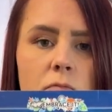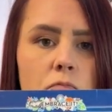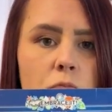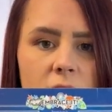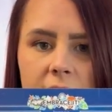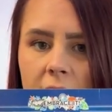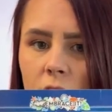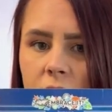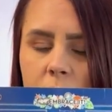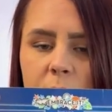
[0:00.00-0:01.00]
really
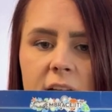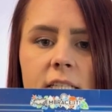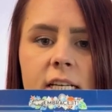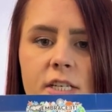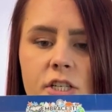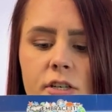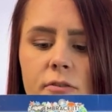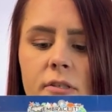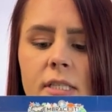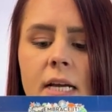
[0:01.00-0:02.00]
healthy pink
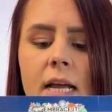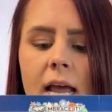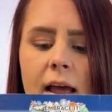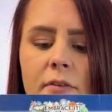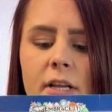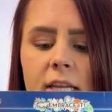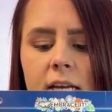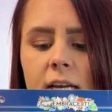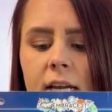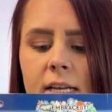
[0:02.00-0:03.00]
tissues.
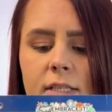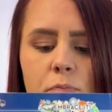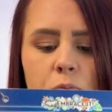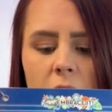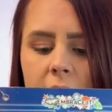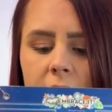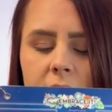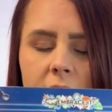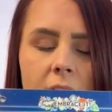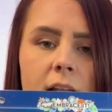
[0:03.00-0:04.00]
Everything is
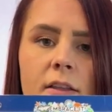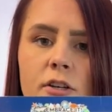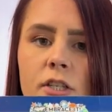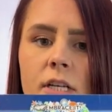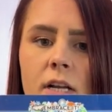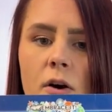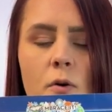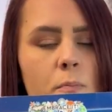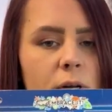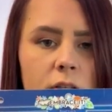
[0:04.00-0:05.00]
bright and there's
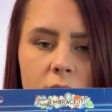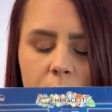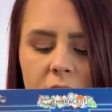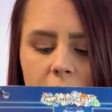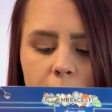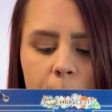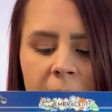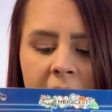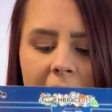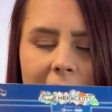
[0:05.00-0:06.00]
no buildup here.
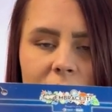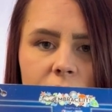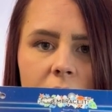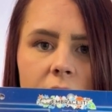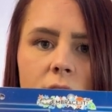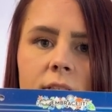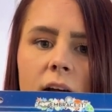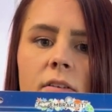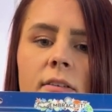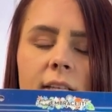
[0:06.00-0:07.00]
As you kind of go
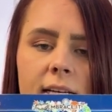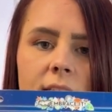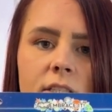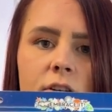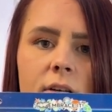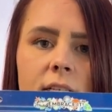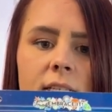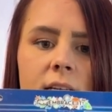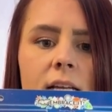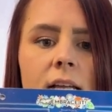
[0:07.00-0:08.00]
down the list, you can
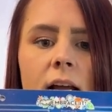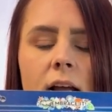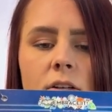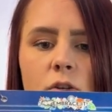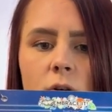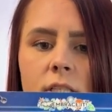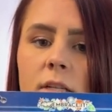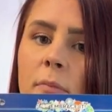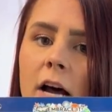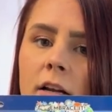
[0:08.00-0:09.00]
see towards
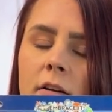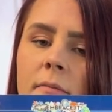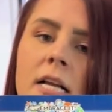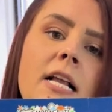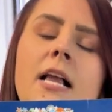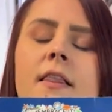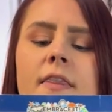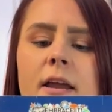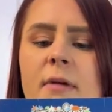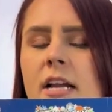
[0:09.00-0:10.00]
the bottom,
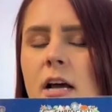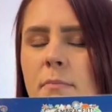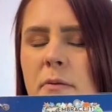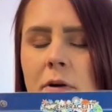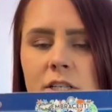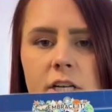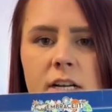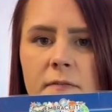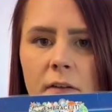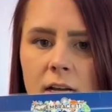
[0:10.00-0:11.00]
they may not be brushing
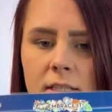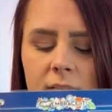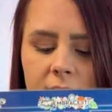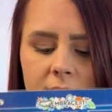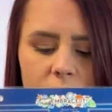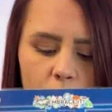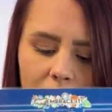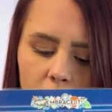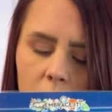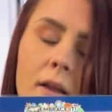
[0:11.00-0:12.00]
and flossing as
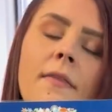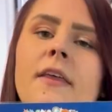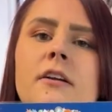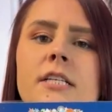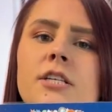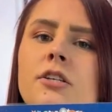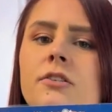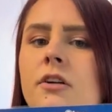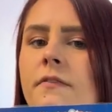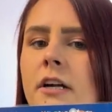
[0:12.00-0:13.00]
well. Their
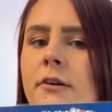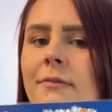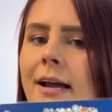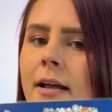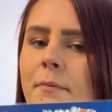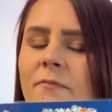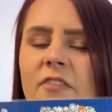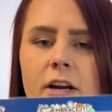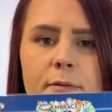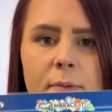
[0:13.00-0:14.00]
tissues are very red,
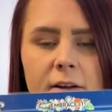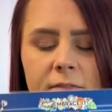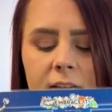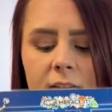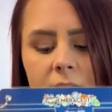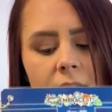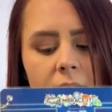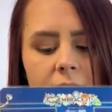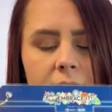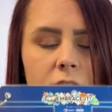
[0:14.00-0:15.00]
very puffy.
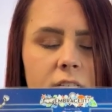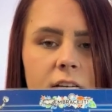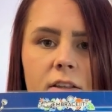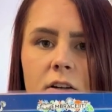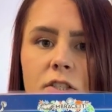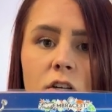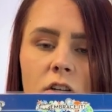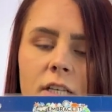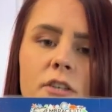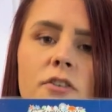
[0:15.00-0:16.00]
Their teeth are
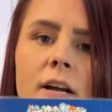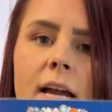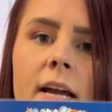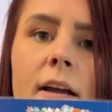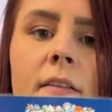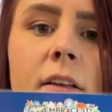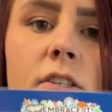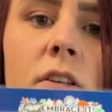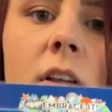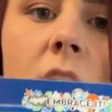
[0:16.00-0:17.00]
dull and gray.
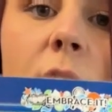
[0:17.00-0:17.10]
There's a lot